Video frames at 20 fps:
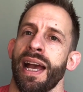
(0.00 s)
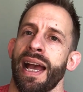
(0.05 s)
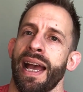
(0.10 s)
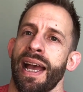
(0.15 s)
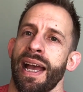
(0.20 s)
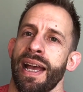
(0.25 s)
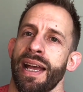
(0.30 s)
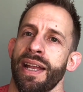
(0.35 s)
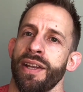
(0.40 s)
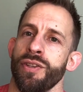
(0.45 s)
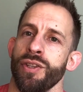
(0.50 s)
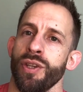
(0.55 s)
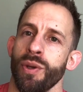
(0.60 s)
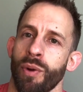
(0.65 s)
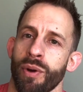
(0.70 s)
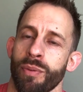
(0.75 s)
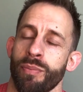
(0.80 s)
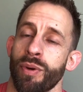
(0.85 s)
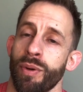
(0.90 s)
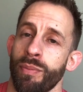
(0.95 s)
and you
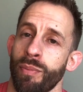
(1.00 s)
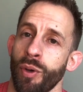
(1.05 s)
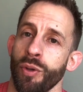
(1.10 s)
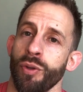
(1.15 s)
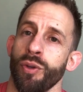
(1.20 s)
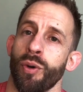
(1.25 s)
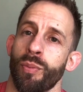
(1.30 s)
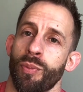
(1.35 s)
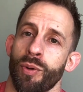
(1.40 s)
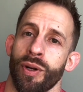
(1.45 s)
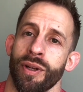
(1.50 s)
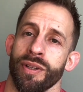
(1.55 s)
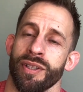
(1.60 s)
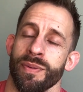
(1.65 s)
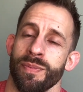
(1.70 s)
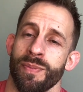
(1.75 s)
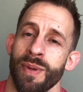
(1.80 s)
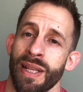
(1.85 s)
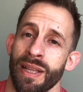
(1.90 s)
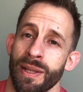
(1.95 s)
want to promote your product
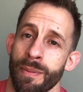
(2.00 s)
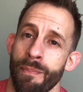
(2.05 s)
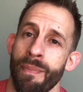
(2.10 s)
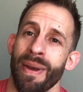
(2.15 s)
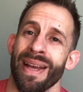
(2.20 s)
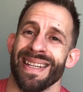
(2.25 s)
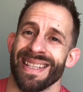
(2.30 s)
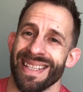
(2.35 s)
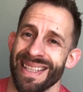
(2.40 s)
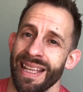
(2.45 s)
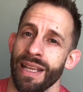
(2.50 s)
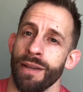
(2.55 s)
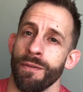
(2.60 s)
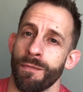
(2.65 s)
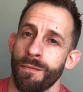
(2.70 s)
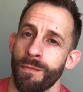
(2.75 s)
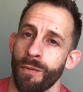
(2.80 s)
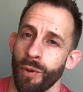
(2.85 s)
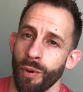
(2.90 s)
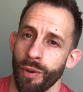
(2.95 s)
as being the best thing
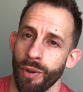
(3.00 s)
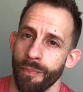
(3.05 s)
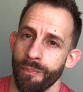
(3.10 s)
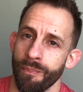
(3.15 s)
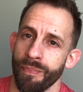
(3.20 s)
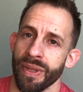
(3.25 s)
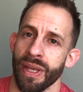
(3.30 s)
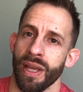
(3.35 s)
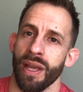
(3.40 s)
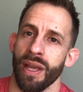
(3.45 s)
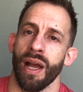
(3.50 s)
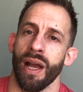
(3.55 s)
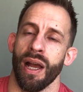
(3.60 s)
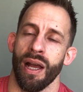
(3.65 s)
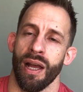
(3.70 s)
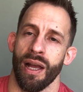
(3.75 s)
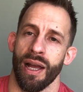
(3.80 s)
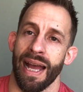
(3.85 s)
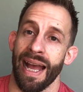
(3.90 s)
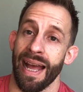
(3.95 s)
for them
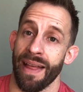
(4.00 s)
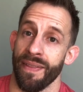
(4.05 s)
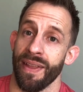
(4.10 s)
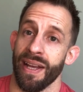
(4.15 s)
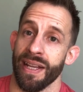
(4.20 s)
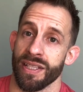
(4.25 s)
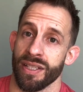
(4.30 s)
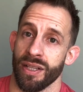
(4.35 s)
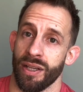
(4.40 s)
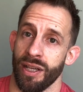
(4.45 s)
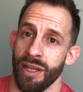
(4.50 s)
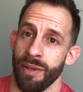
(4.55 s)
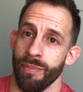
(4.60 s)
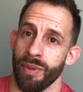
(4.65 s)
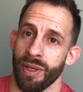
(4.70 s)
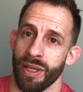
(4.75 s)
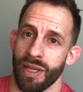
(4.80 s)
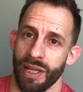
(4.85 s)
at that time.